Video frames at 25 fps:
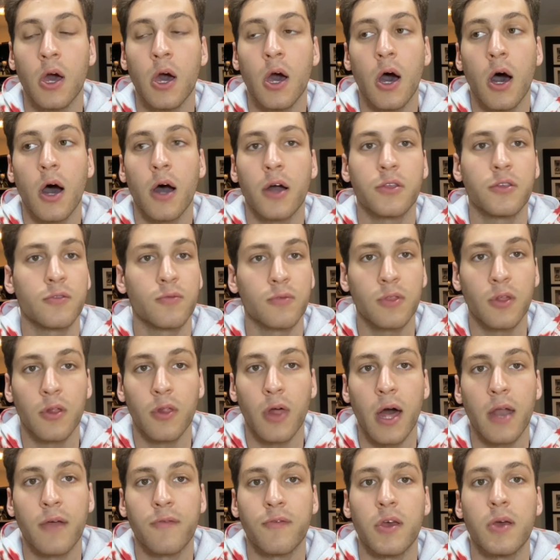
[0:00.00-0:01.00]
just with a
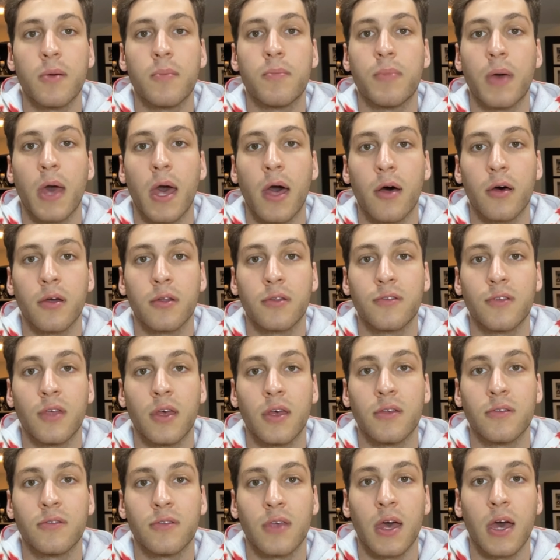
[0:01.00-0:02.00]
lot of
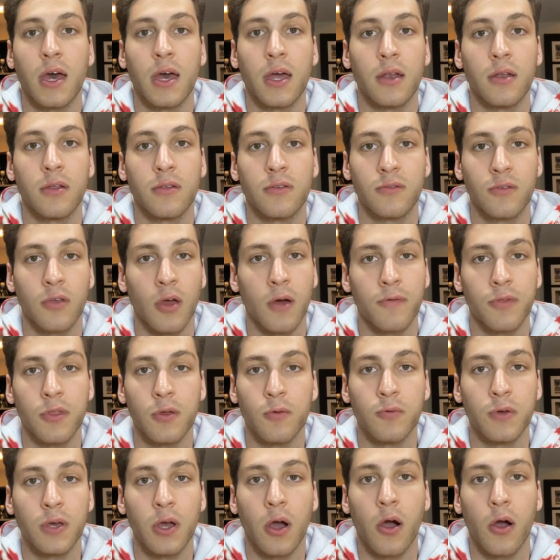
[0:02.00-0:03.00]
imbalances and stuff
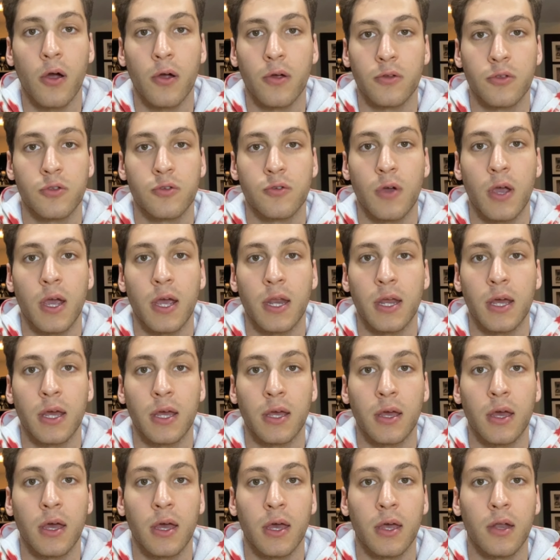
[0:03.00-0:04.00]
that we aren't
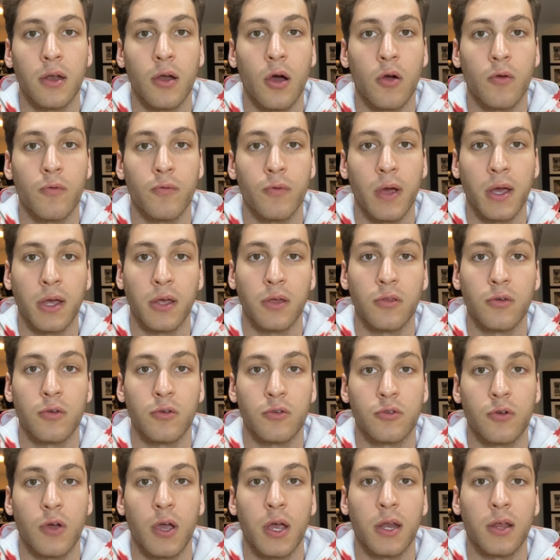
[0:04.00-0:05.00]
training in our regular
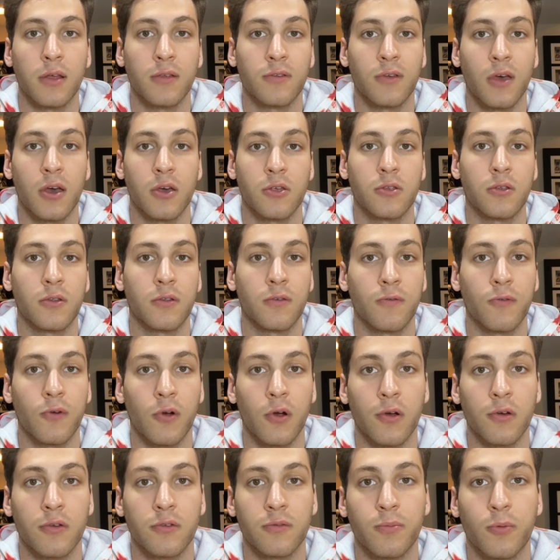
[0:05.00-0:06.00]
training sessions
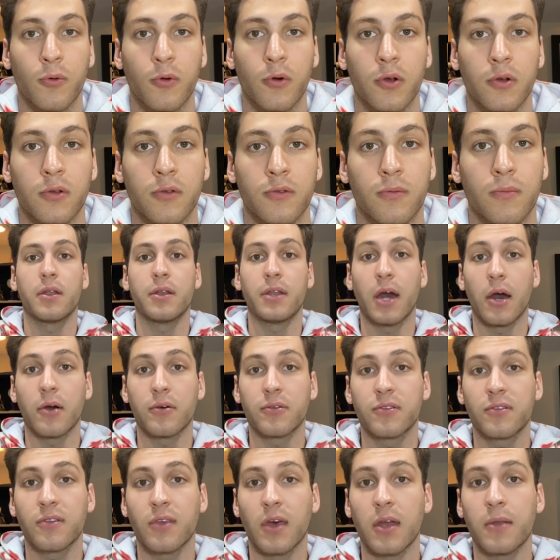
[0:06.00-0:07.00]
for our sports.
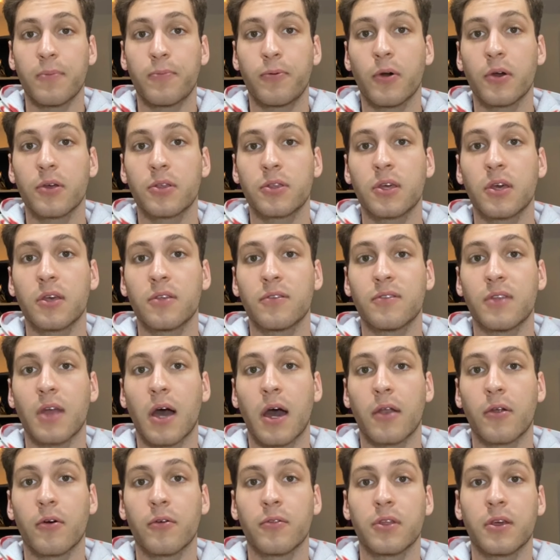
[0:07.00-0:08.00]
Now, sled pushes
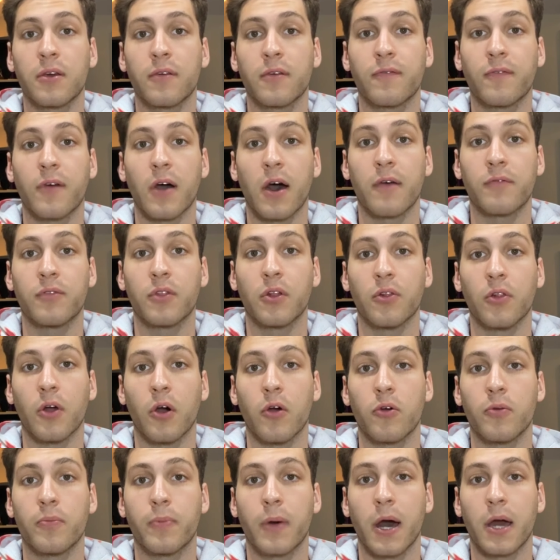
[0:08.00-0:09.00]
not only involve the
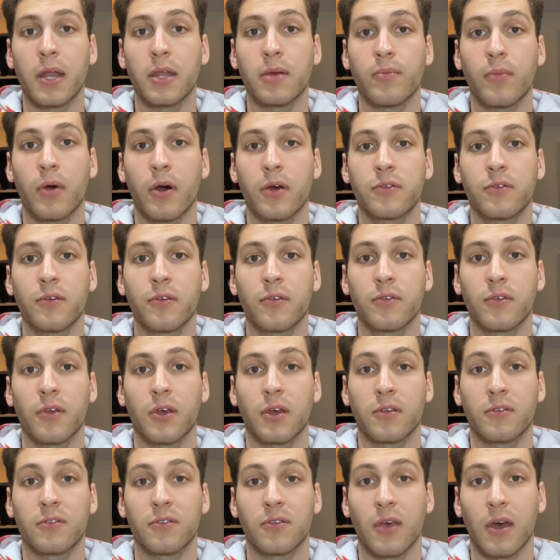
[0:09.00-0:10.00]
lower body muscles
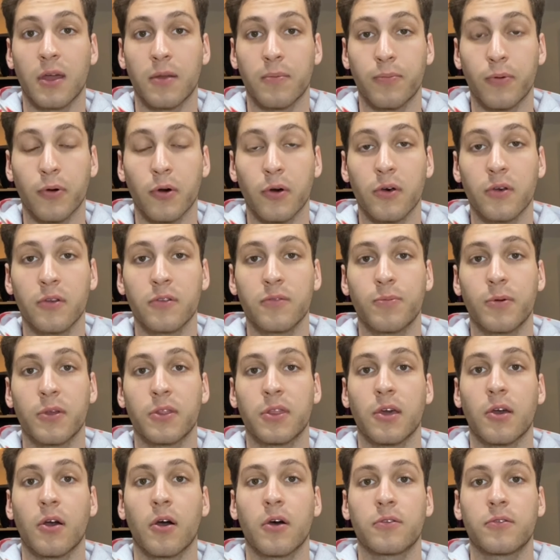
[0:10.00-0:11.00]
like sled pulls,
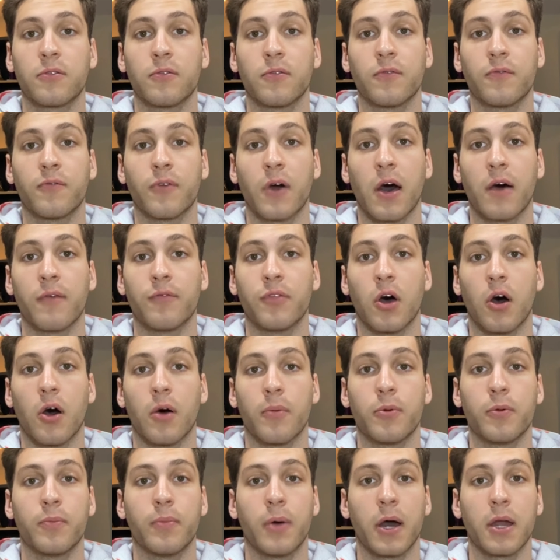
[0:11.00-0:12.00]
but they also involve the
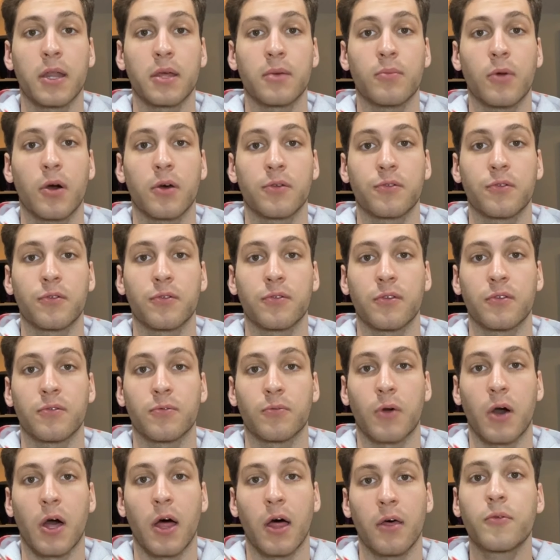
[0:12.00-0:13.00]
upper body muscles as well.